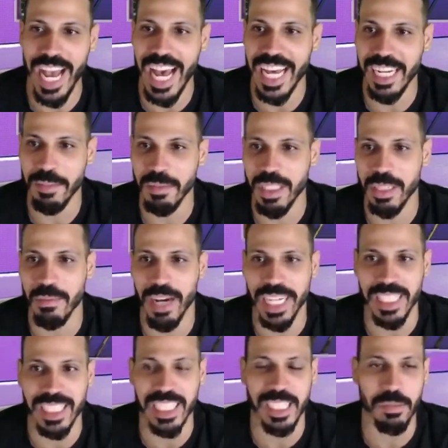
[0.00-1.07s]
Add him to
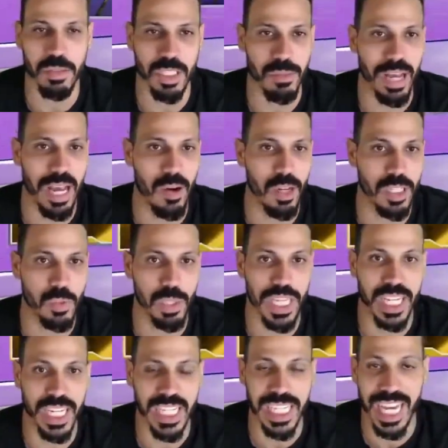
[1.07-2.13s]
my team somehow as we
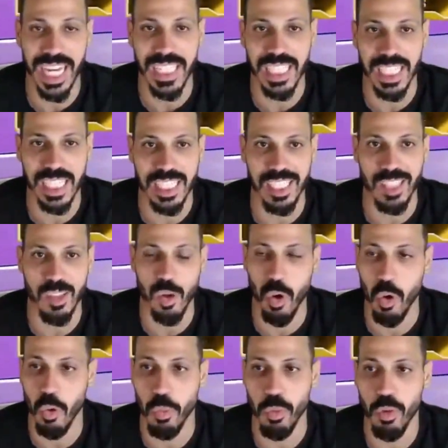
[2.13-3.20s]
get a Galaxy
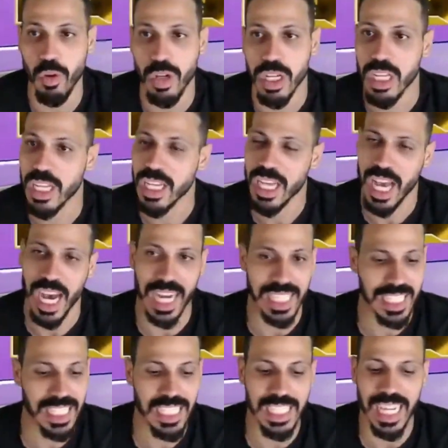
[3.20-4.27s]
Opal. I
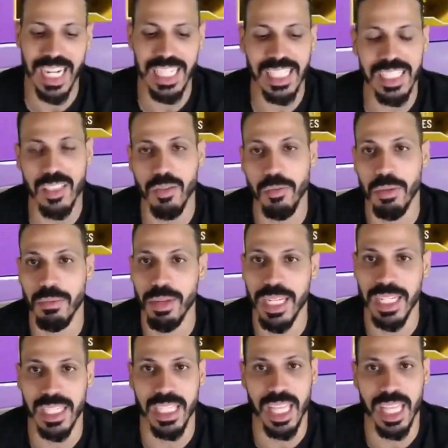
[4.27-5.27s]
need I need a little bit better than